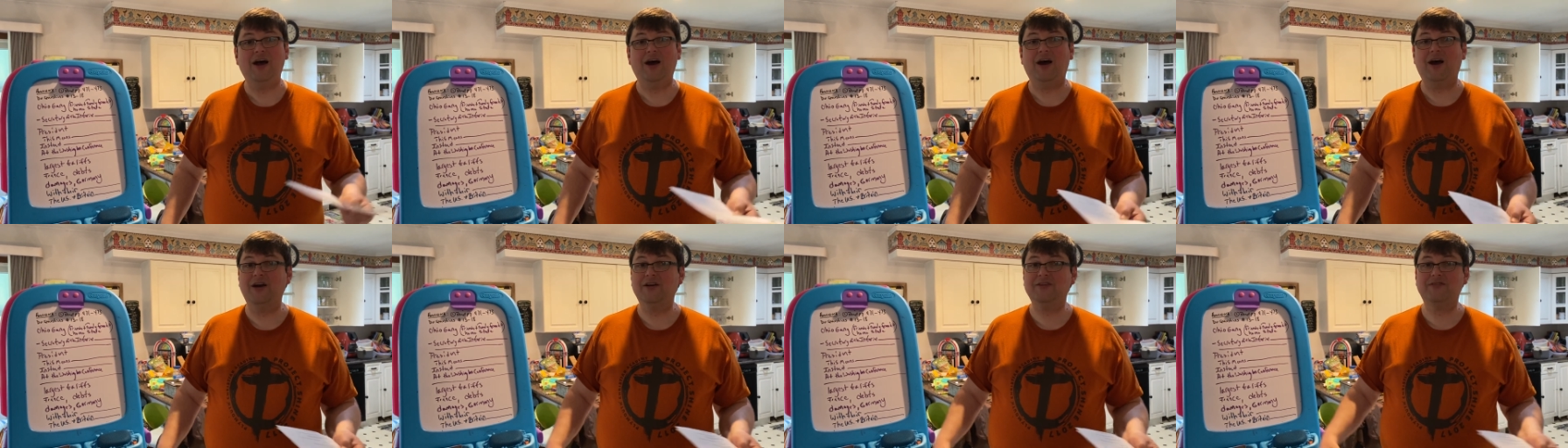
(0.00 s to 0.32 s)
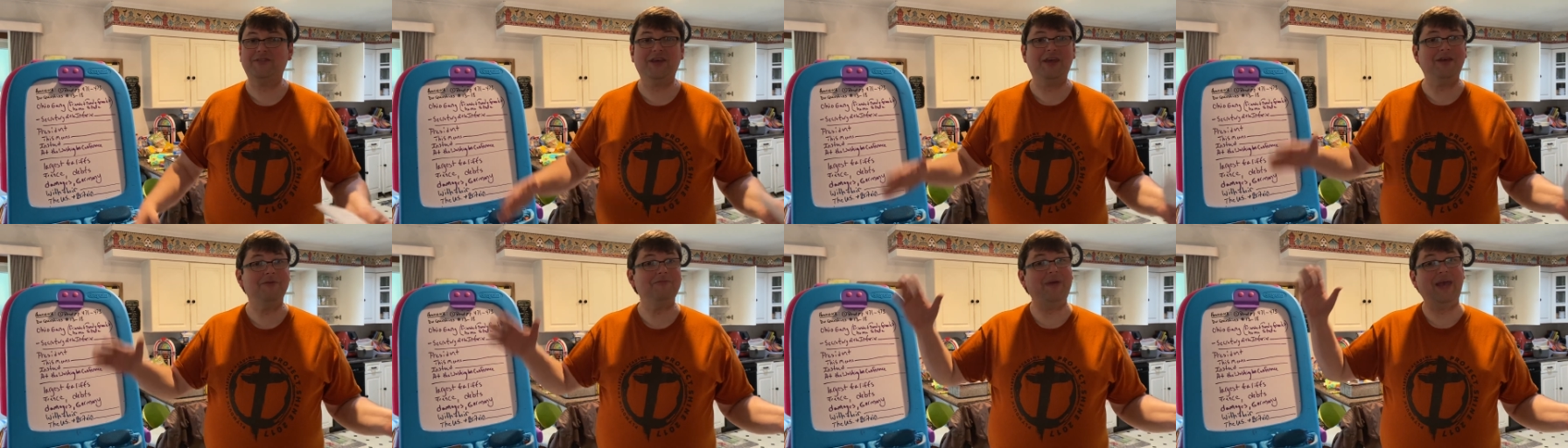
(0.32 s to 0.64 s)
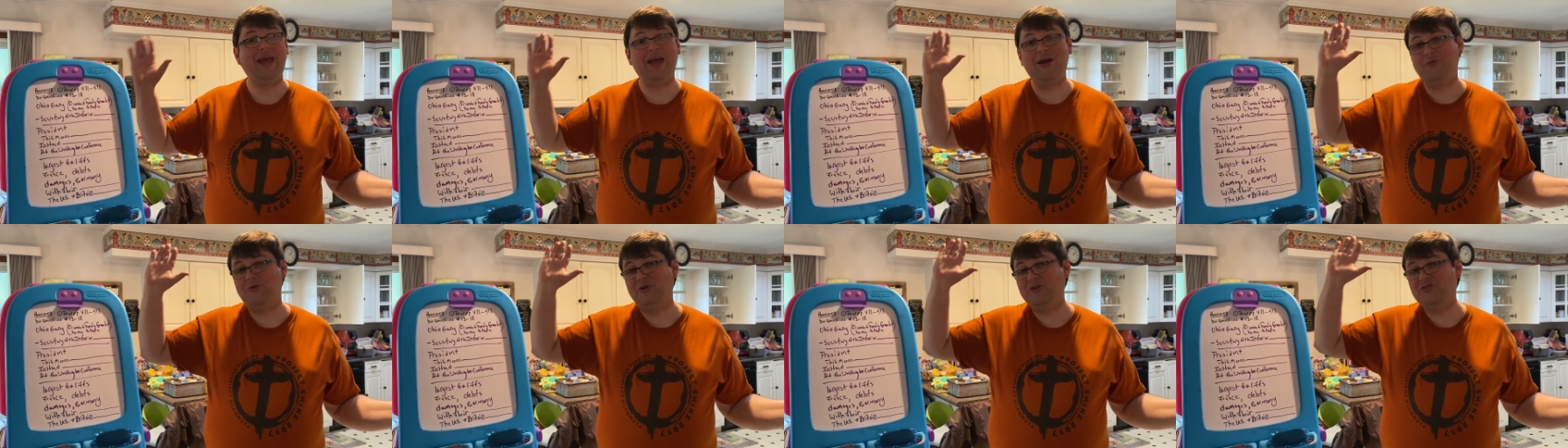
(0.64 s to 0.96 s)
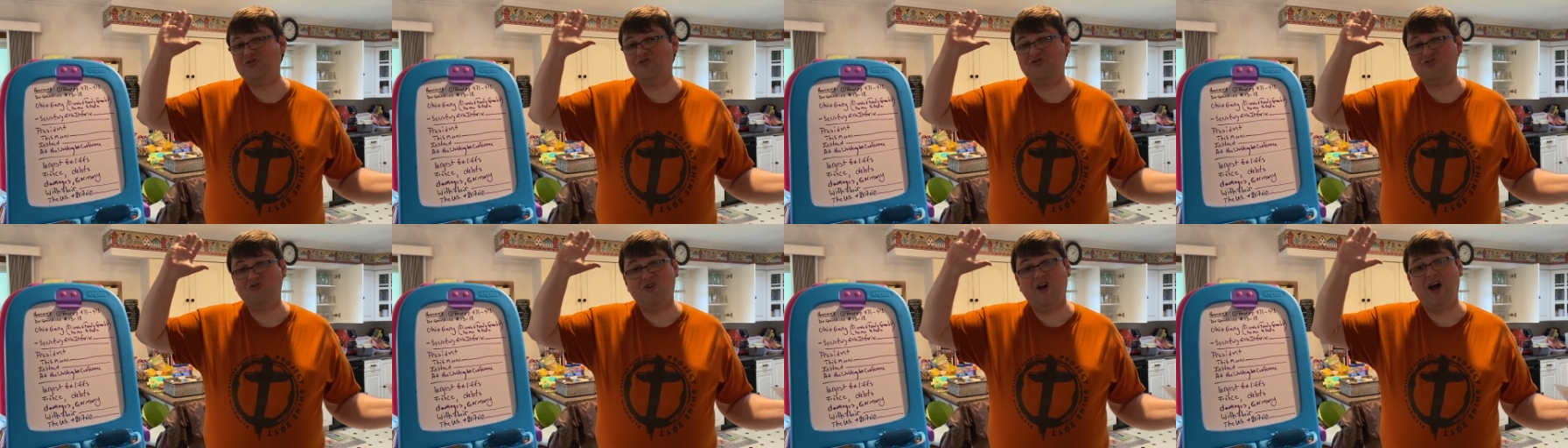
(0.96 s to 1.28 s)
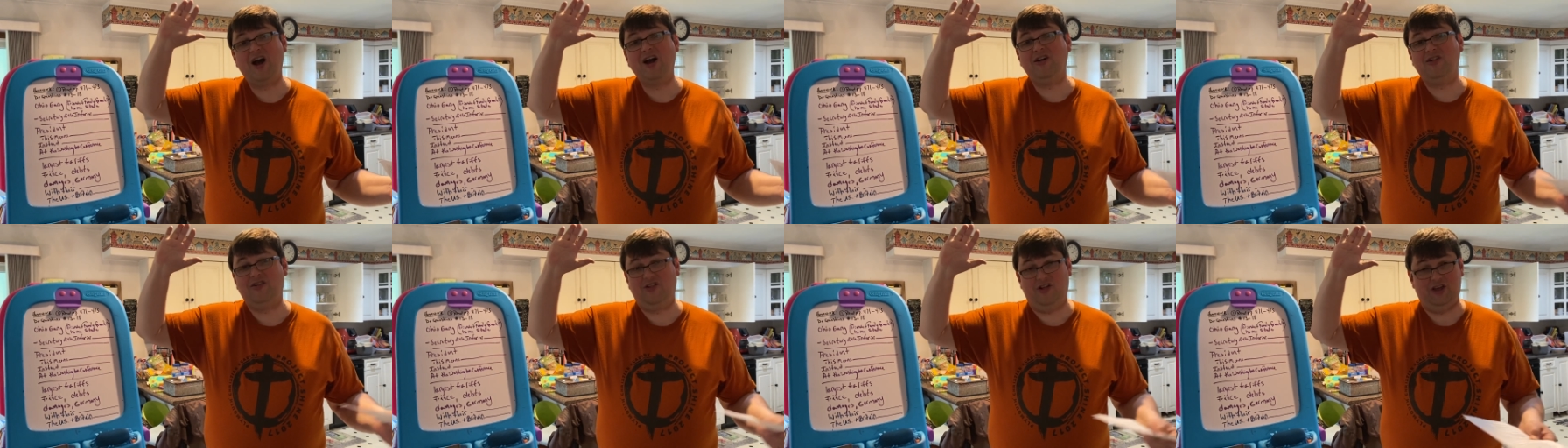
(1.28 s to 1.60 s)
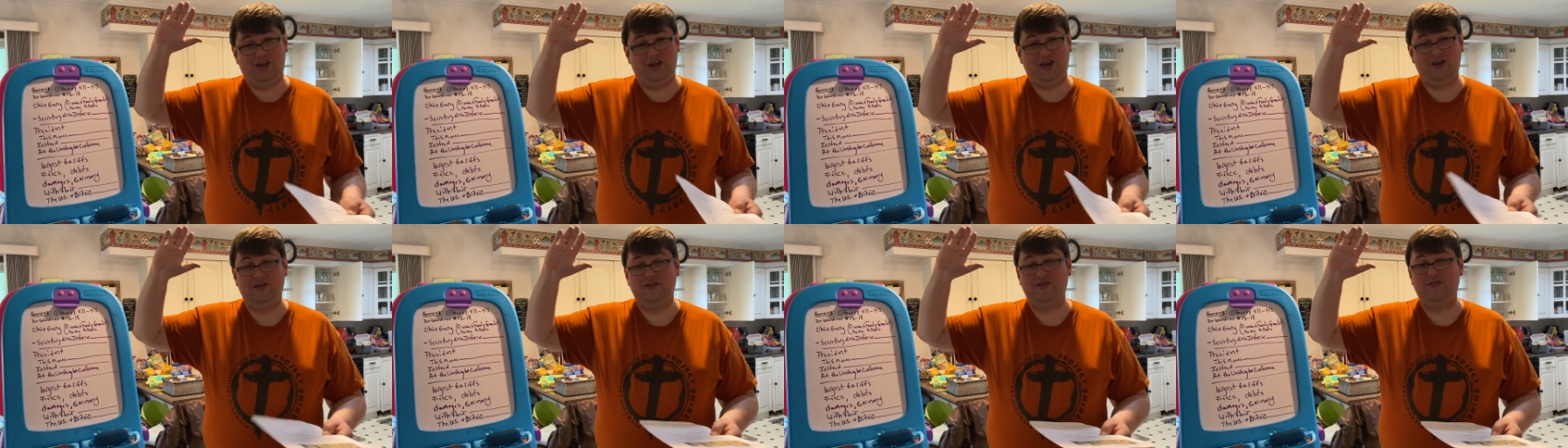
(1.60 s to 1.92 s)
are saying, man, we're
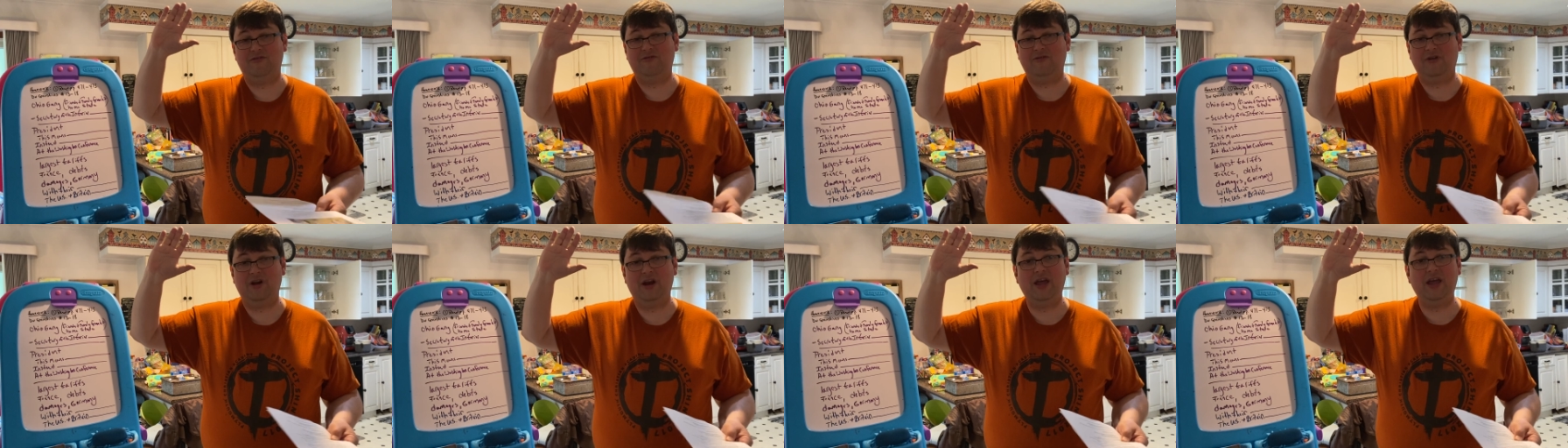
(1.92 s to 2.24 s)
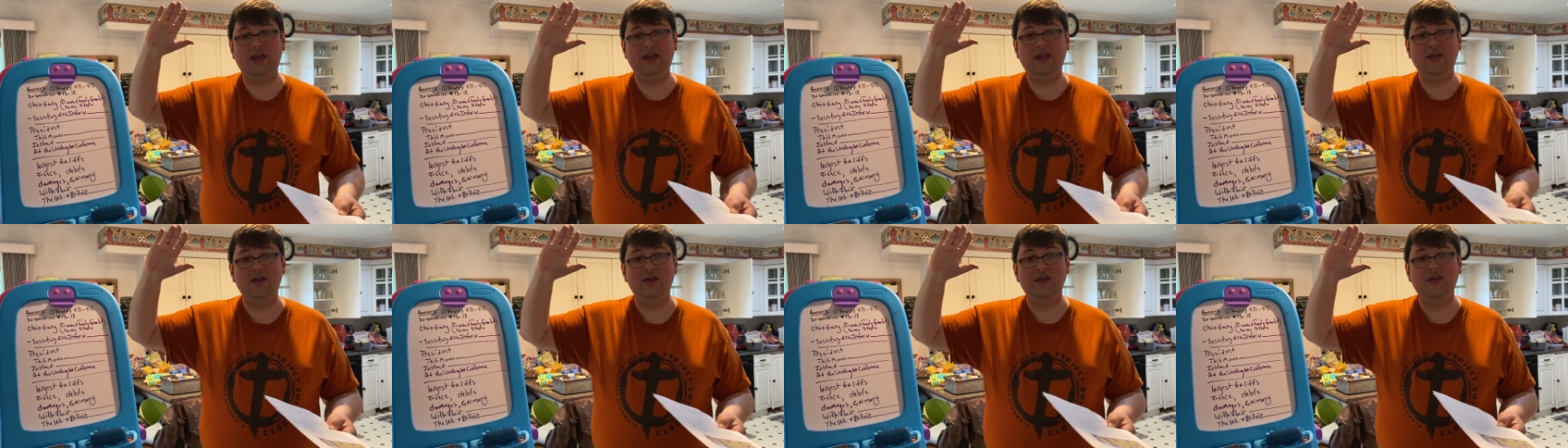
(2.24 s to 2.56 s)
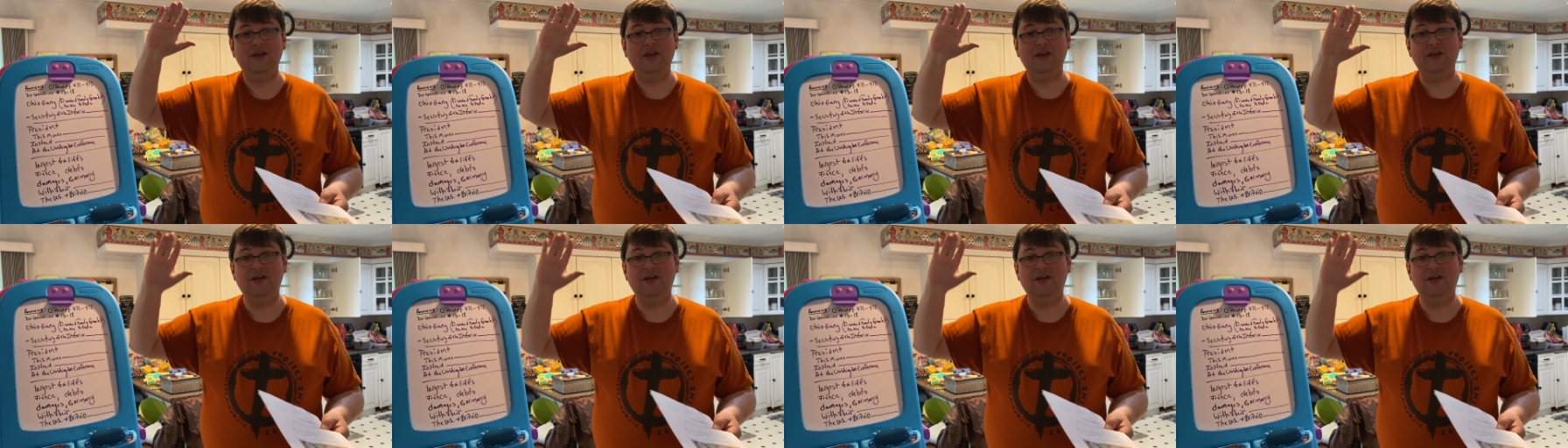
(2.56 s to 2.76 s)
struggling, right?